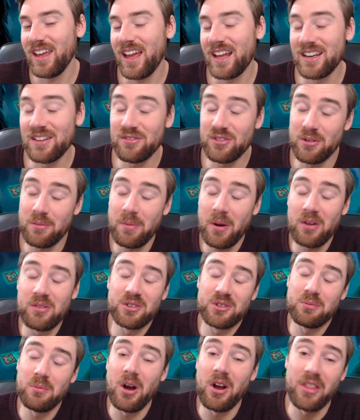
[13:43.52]
if your
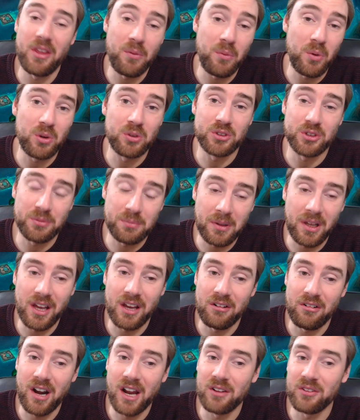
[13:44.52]
opponent's smart, they will just play
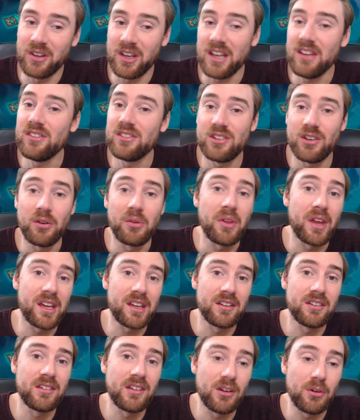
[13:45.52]
around it until they
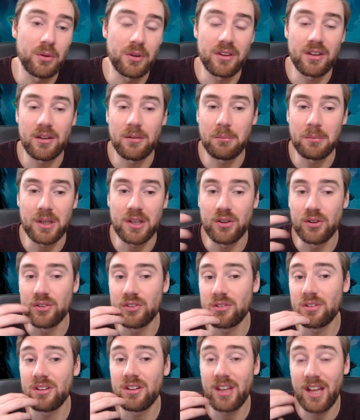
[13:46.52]
can deal with it,
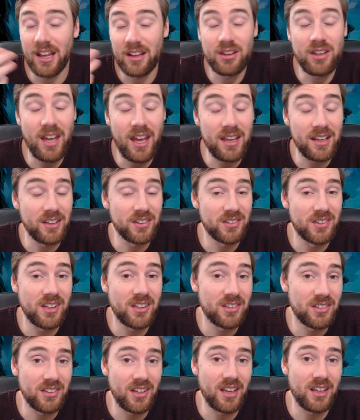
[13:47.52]
because getting a
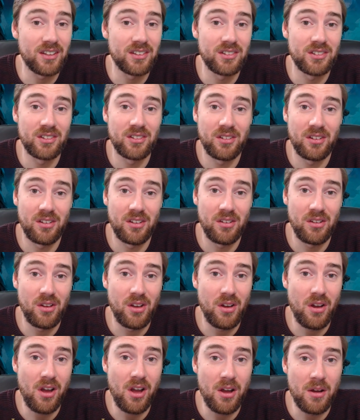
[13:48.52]
6/6
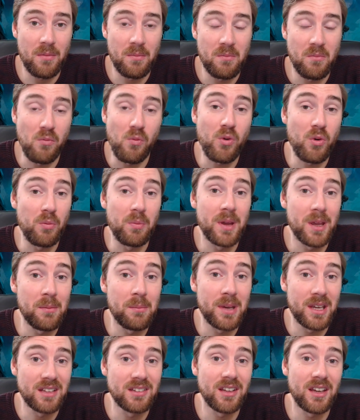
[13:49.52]
will be a
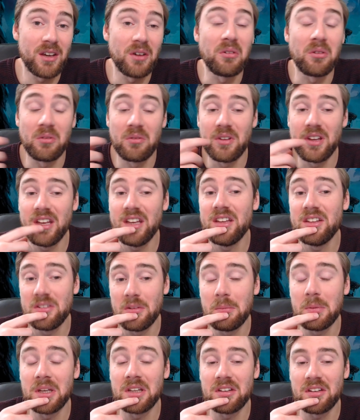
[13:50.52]
big deal. It is
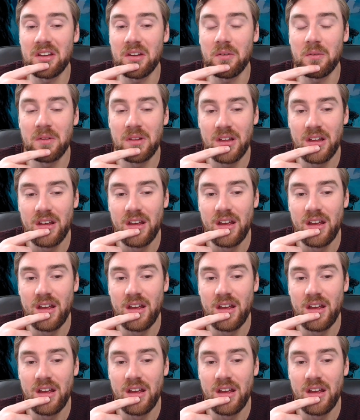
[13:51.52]
a big deal.